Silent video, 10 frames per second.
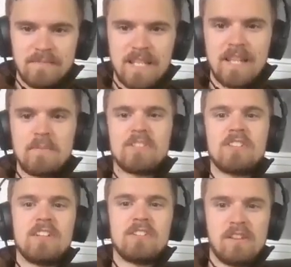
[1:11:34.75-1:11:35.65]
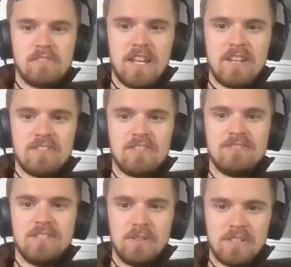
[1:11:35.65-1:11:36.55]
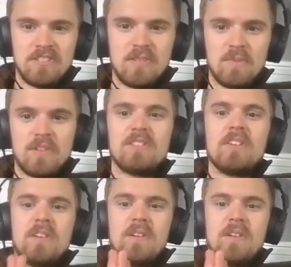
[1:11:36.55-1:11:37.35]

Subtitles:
take a percentage allocation you can sleep with,